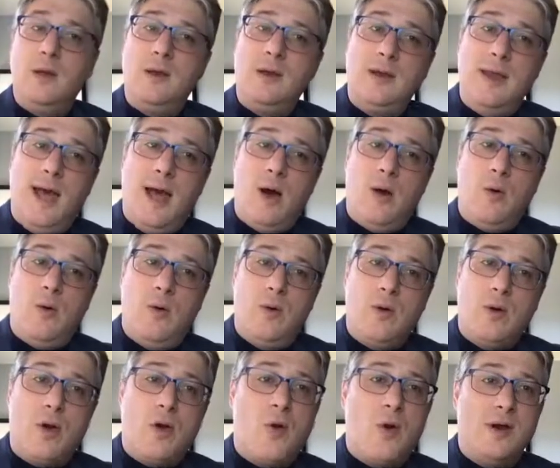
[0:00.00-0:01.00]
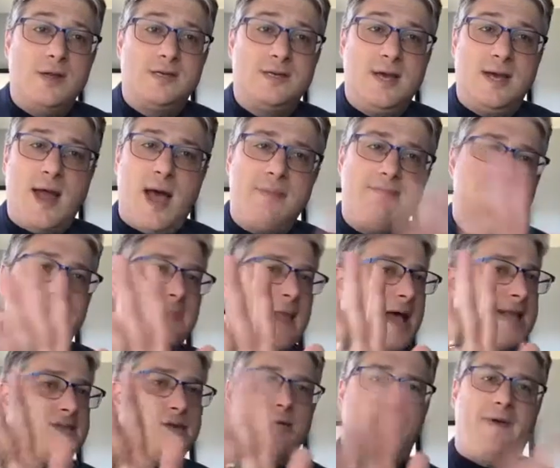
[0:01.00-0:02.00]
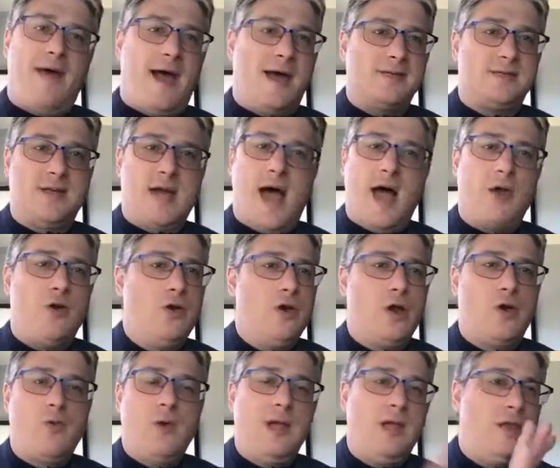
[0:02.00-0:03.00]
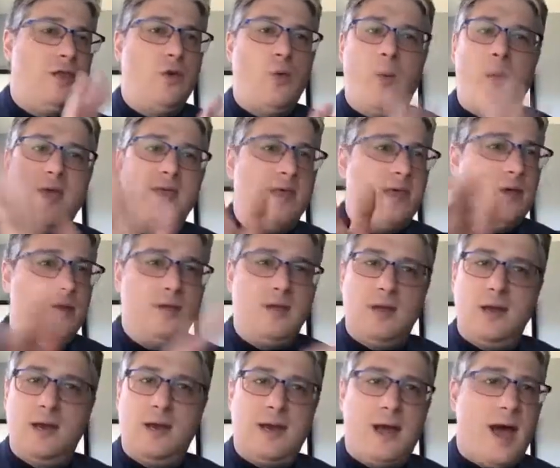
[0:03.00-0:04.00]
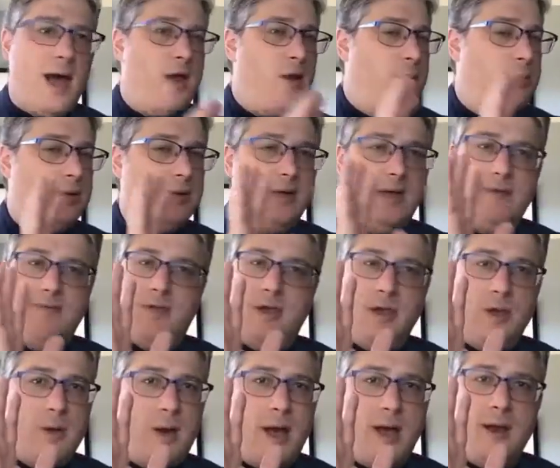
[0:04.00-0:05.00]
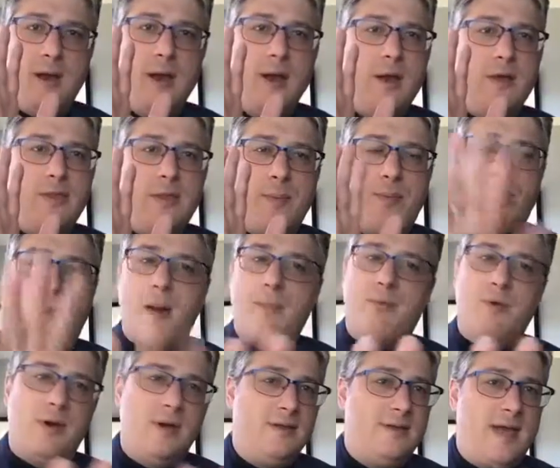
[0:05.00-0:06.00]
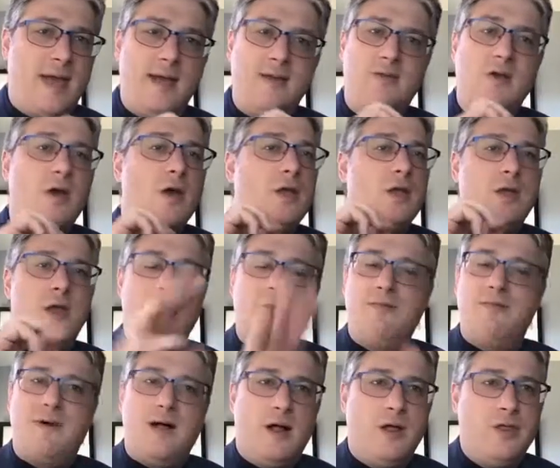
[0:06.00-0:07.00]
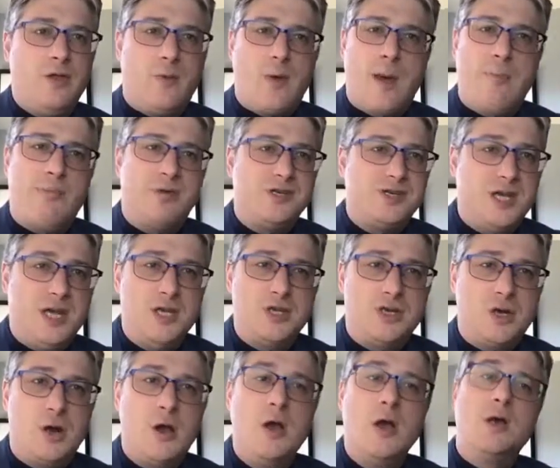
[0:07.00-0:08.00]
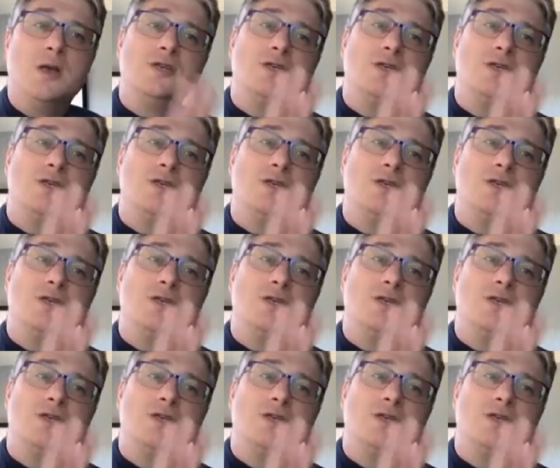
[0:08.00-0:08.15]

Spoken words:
Now, court said, not so fast. I don't agree in the way that you did it. I don't believe that you had the proper intent. You didn't follow the right procedure.